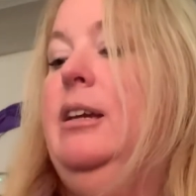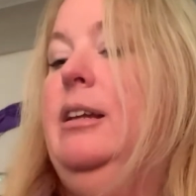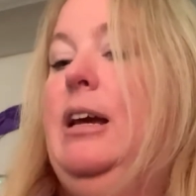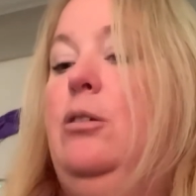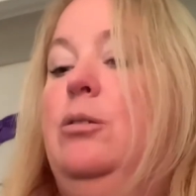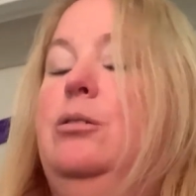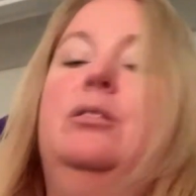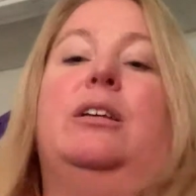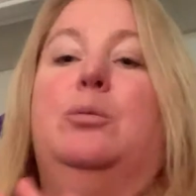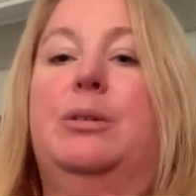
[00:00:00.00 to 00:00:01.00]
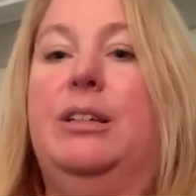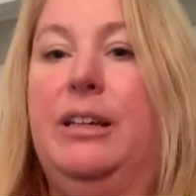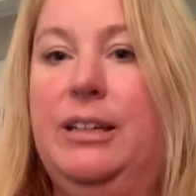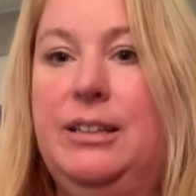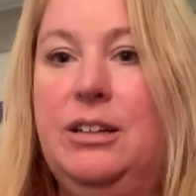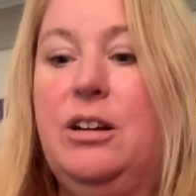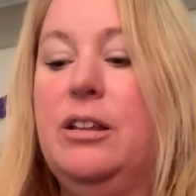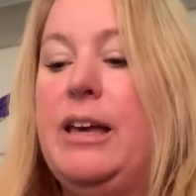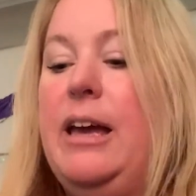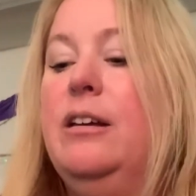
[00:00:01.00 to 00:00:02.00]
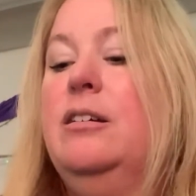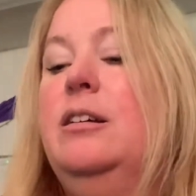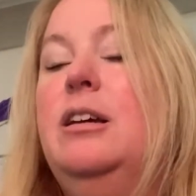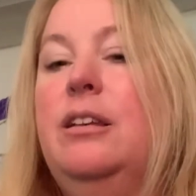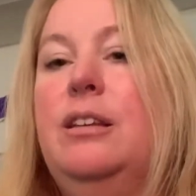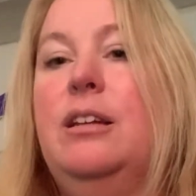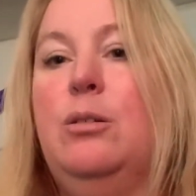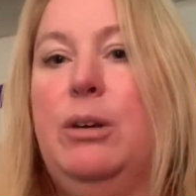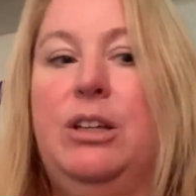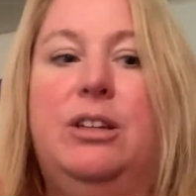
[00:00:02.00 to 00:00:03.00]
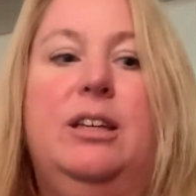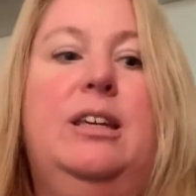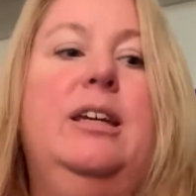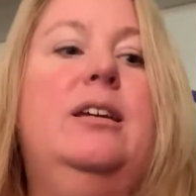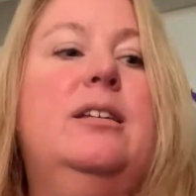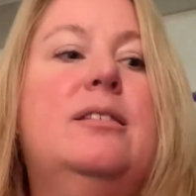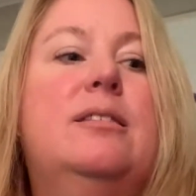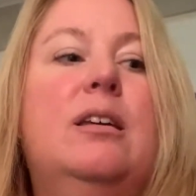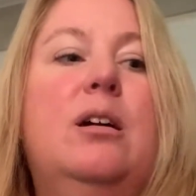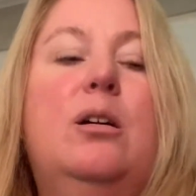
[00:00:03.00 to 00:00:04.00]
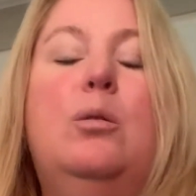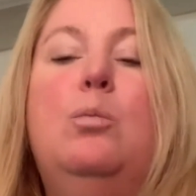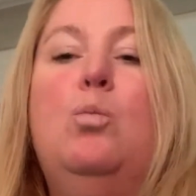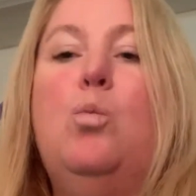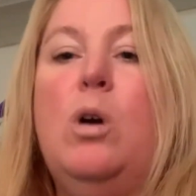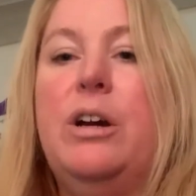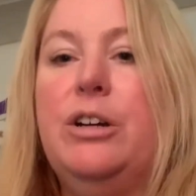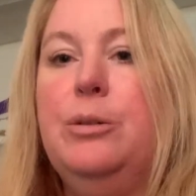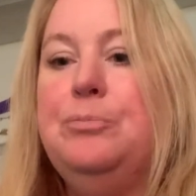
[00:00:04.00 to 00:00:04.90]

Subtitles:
Now let's pretend I did all that. Then I want you to get some water,